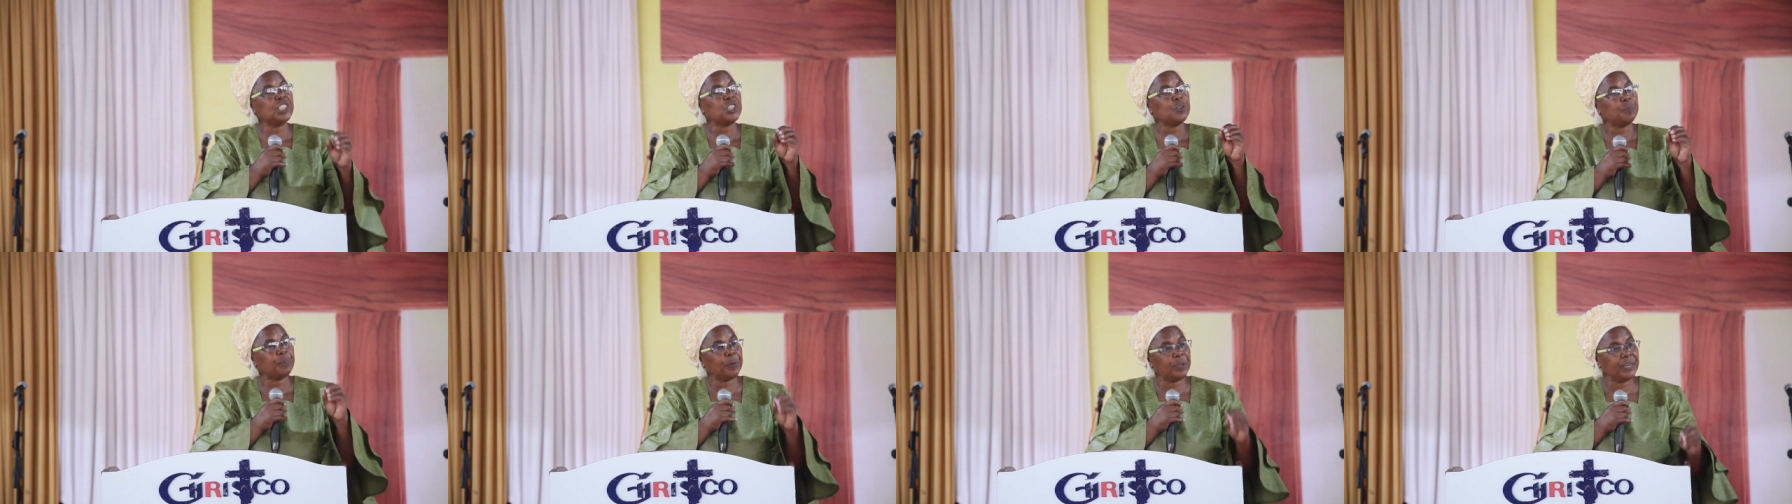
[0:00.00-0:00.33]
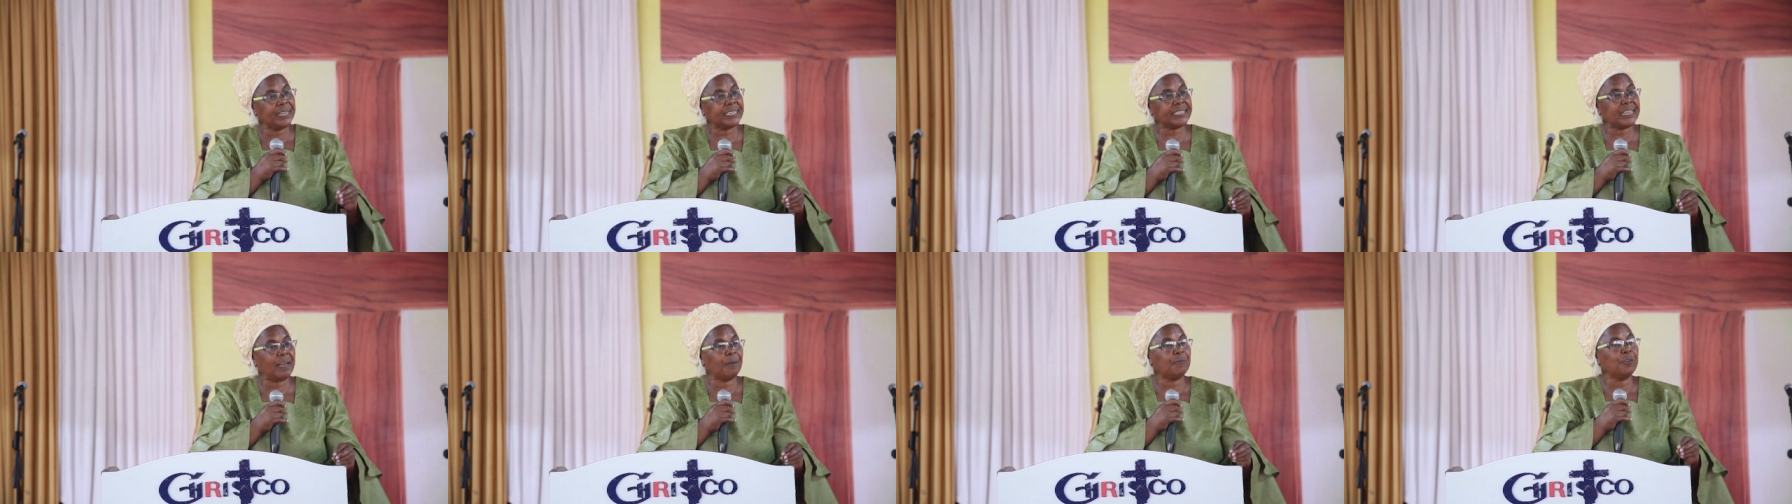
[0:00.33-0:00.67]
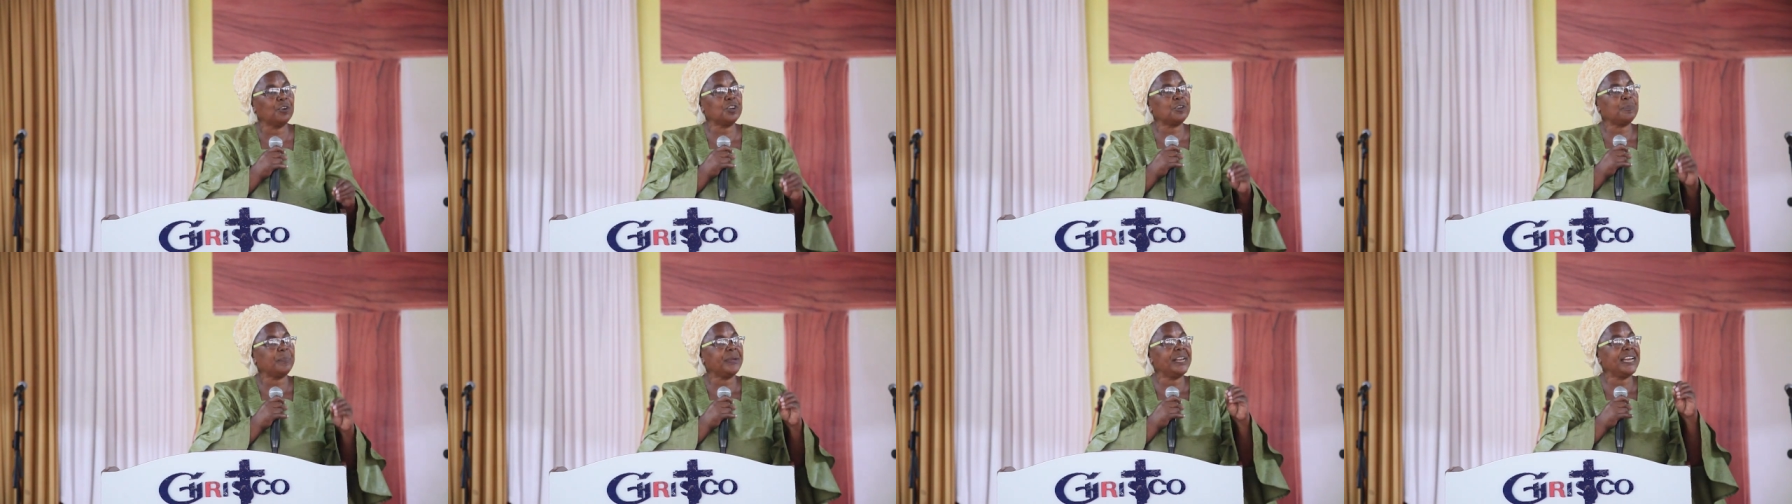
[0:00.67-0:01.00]
spirits have
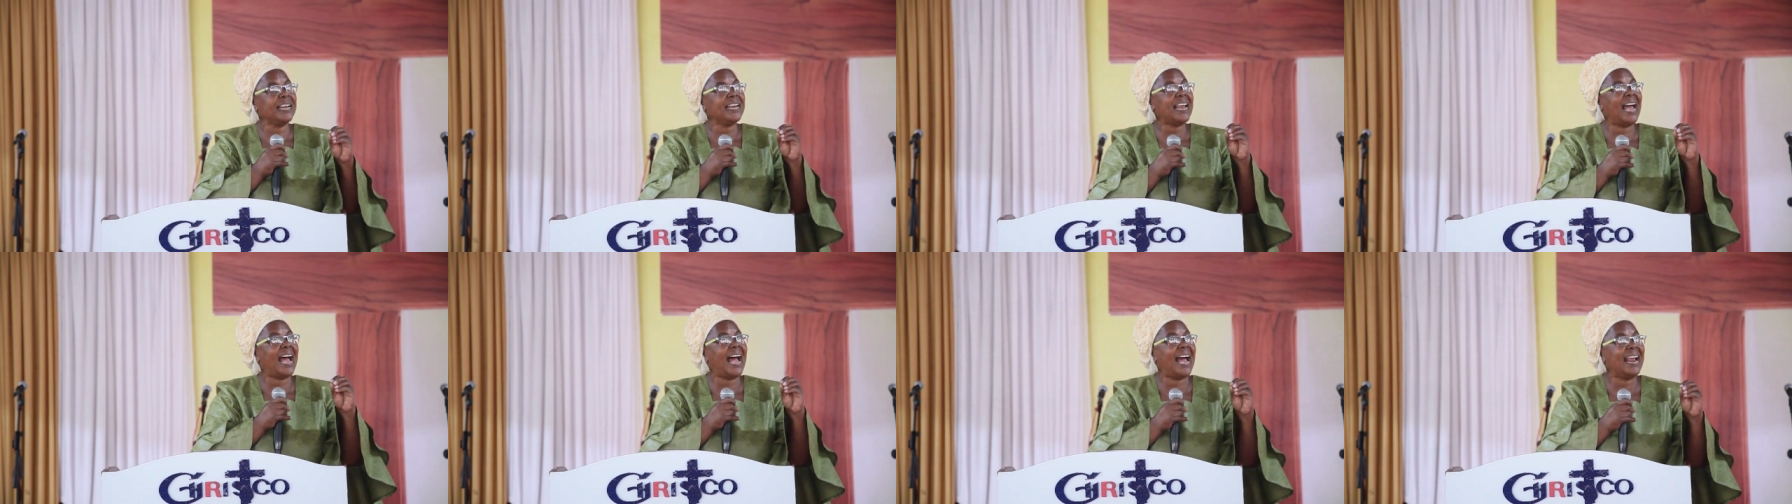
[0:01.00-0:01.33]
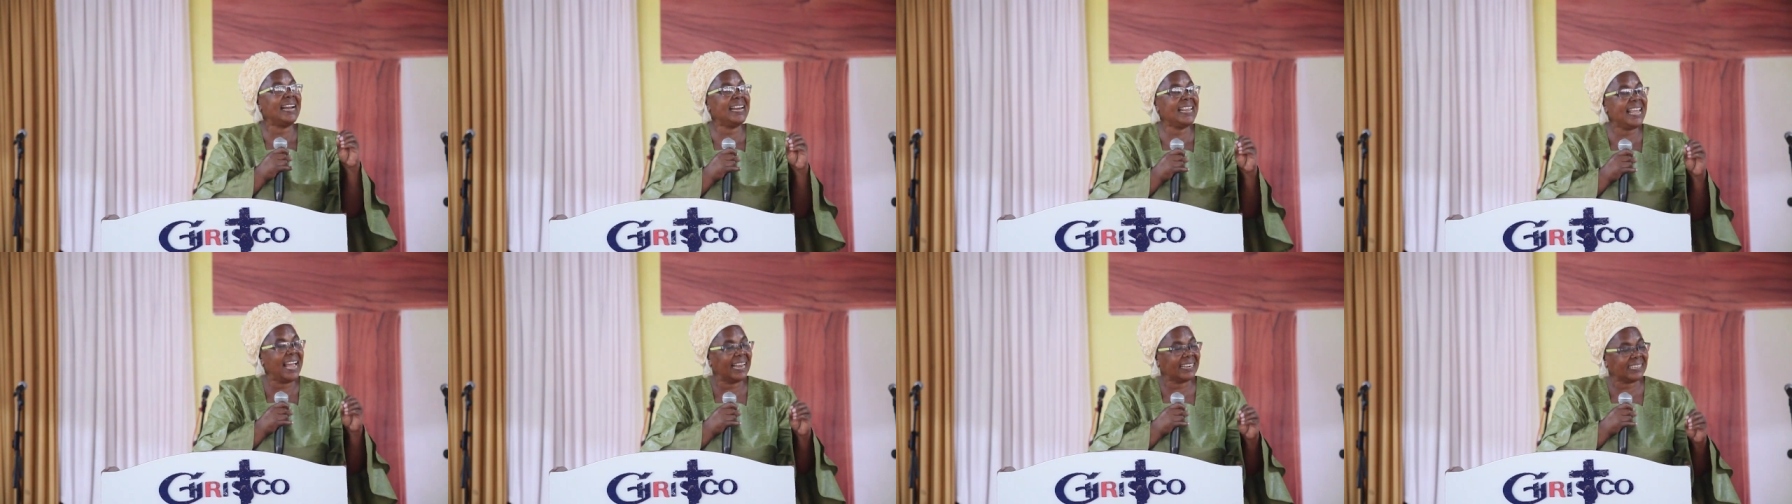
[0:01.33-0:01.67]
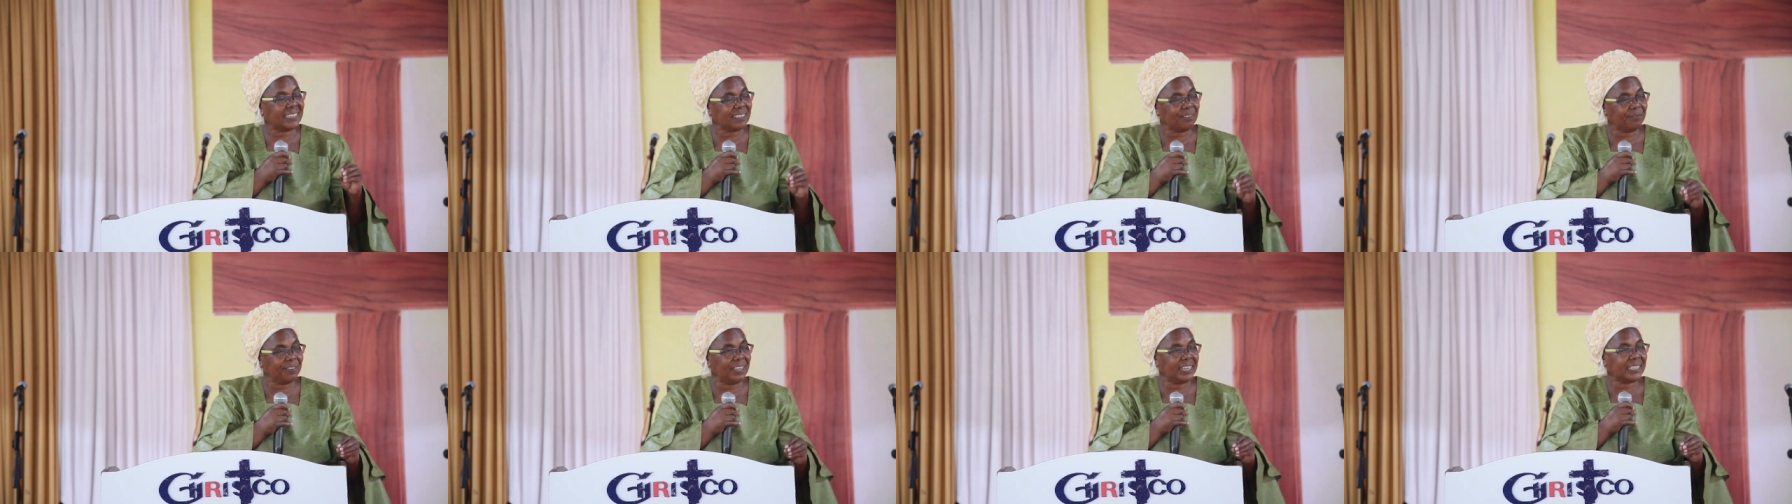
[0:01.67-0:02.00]
not been
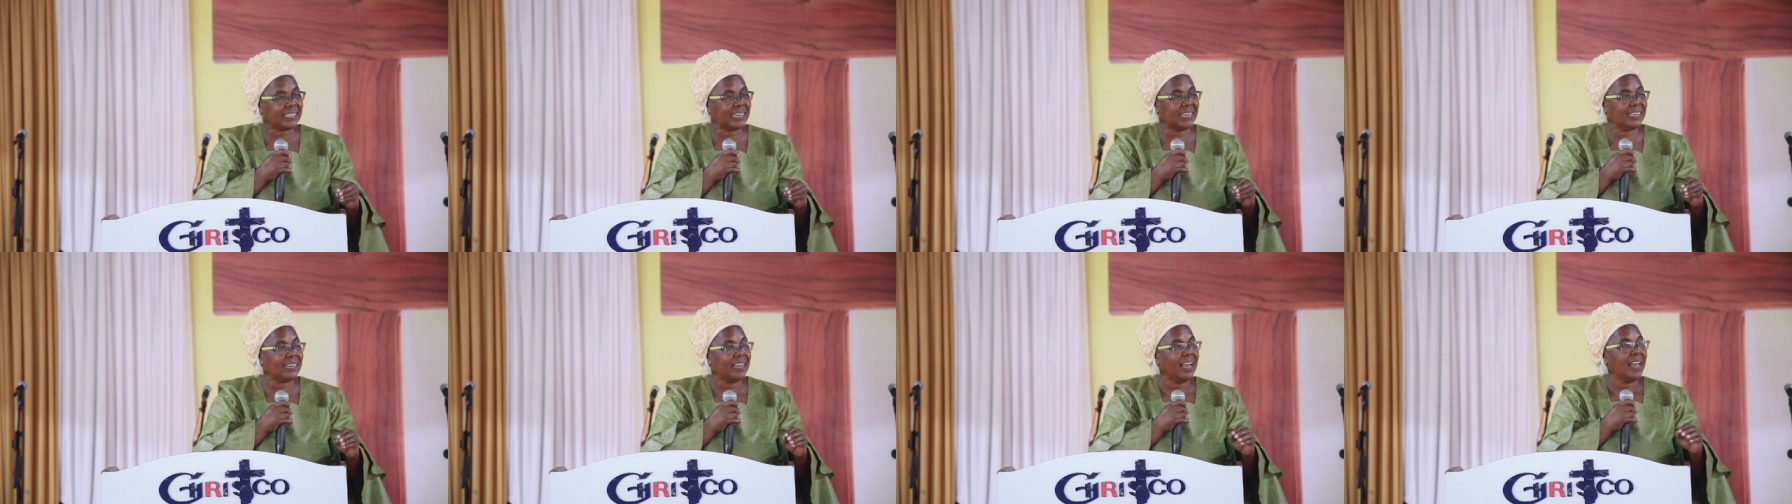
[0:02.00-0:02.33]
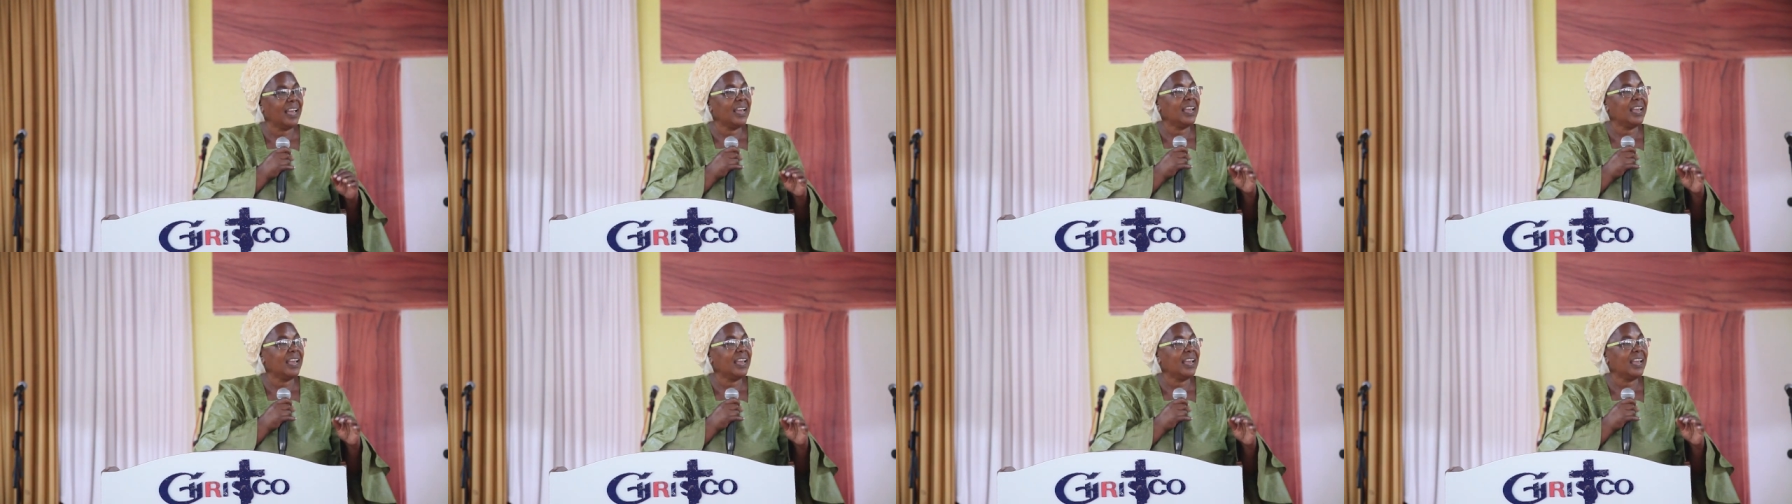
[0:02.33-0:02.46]
deactivated